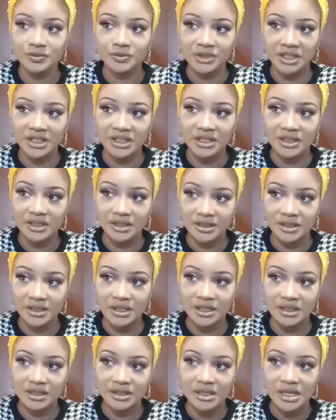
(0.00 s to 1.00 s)
reading
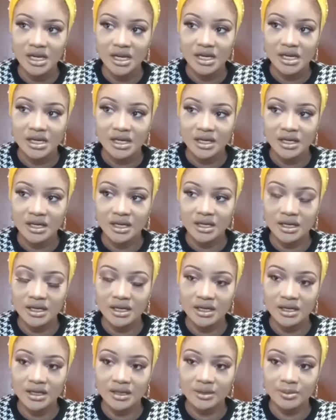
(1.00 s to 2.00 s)
and
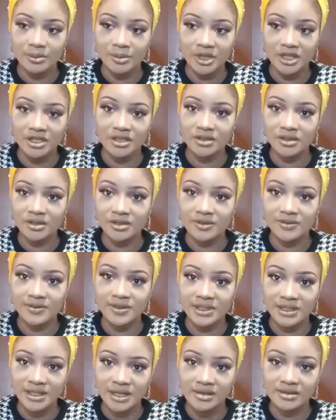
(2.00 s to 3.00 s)
made a lot of
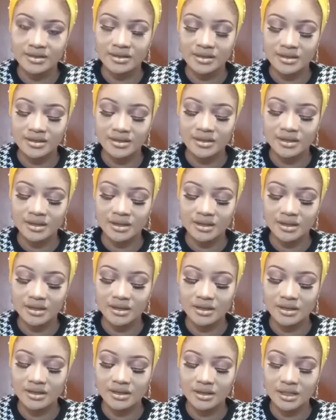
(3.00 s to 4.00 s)
sense
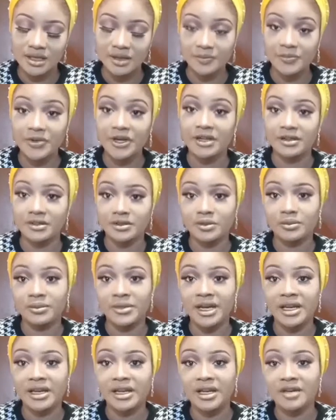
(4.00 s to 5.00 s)
and impact on
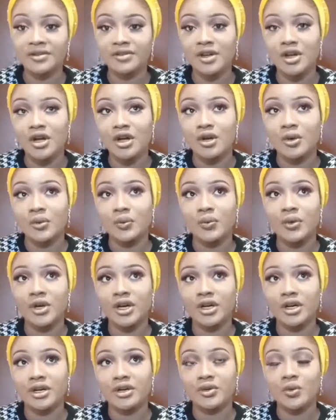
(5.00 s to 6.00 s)
my life
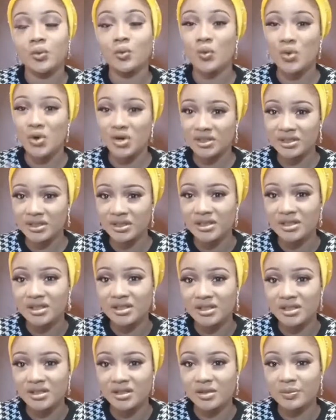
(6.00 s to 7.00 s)
were one,
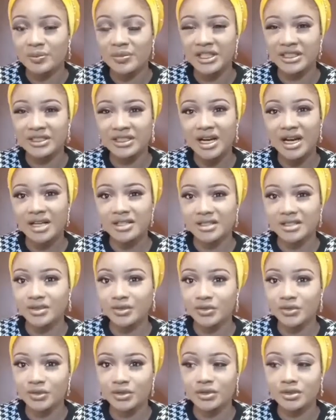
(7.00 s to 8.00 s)
the Ben Carson
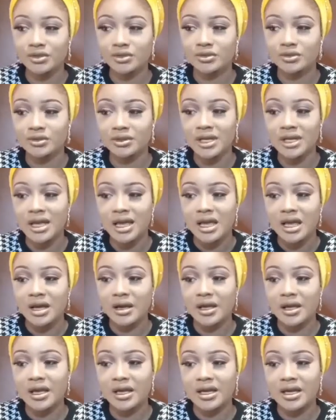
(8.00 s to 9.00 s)
Chronicles.
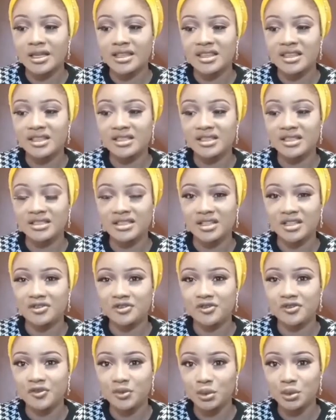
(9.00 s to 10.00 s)
I think they're like
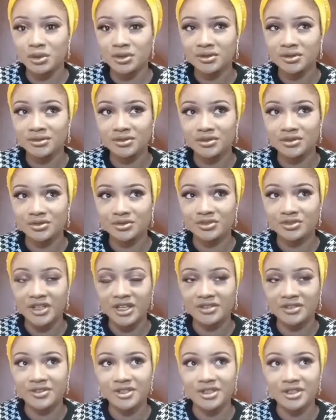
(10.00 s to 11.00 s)
4 or
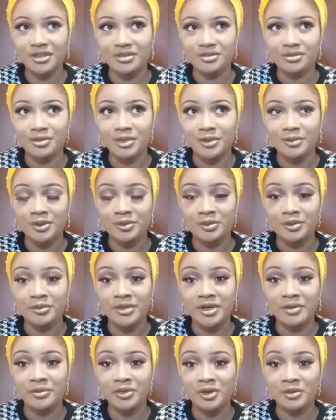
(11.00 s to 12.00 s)
5, I can't remember, but
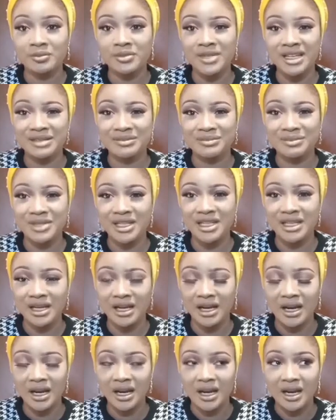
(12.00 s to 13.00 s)
my mom made me
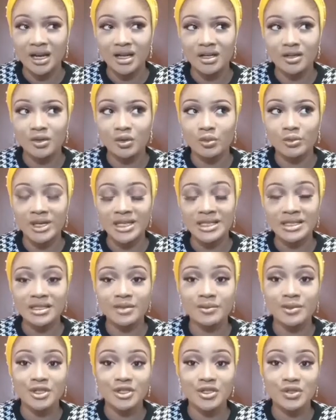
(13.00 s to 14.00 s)
and all my
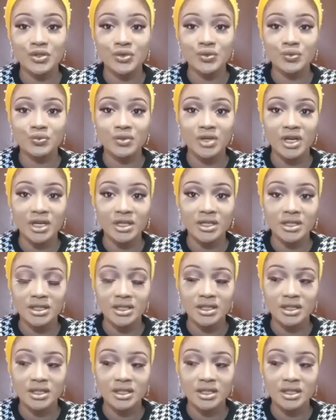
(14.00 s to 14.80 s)
siblings read